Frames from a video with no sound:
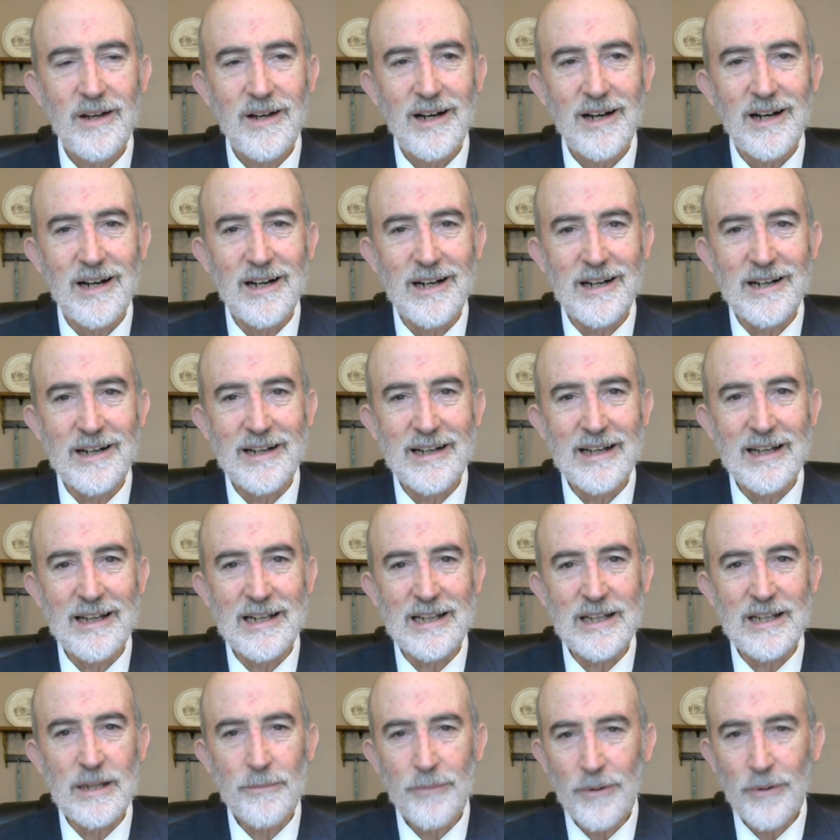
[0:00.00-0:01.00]
And
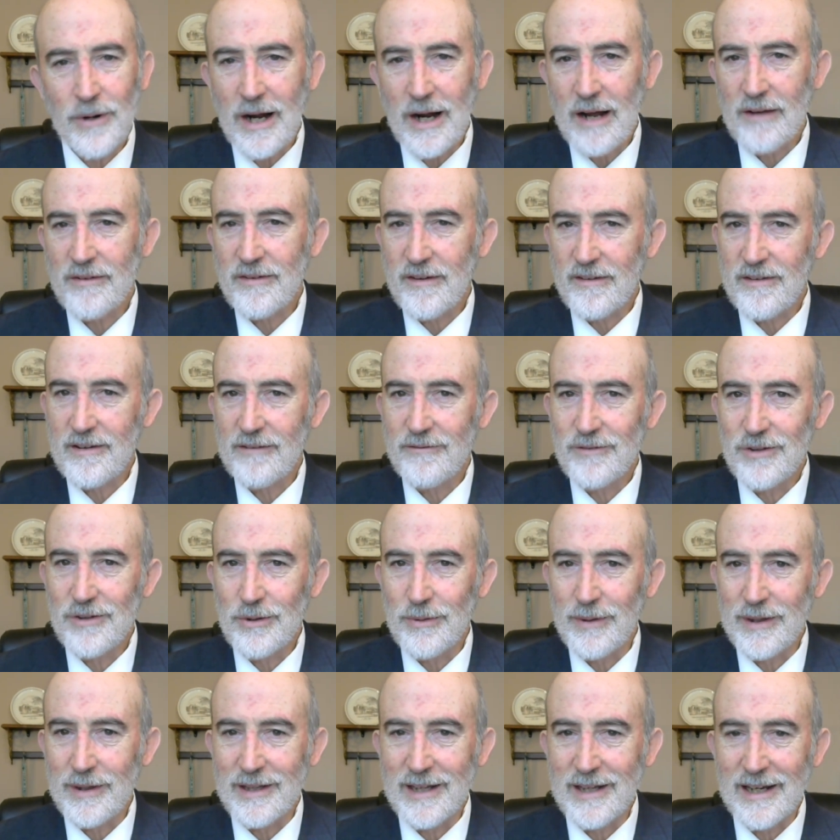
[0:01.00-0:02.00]
in the process of
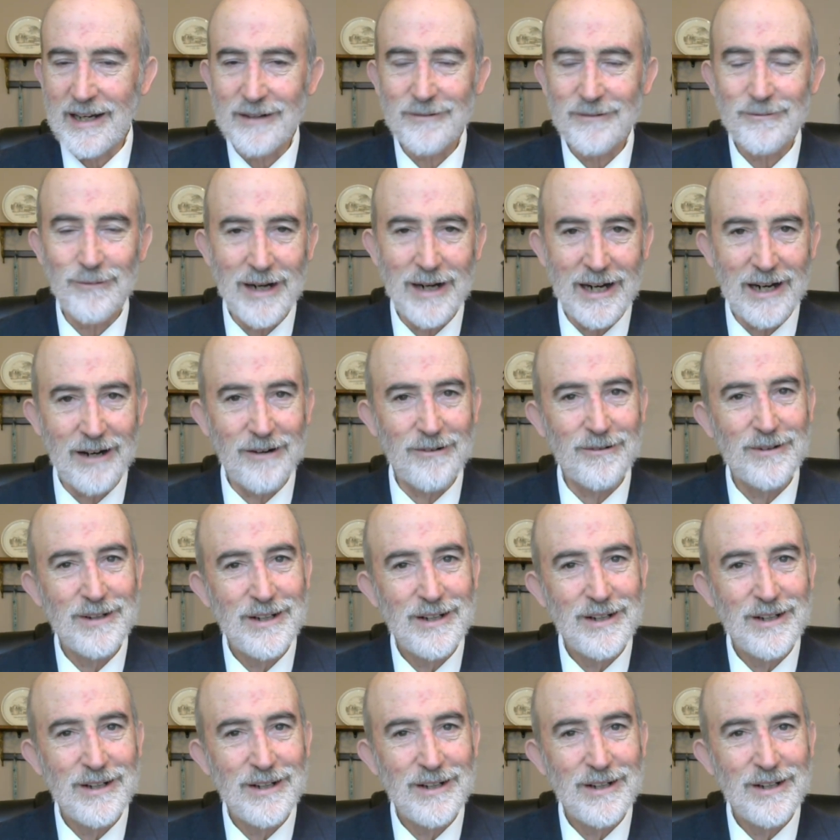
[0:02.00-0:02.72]
doing that, wow,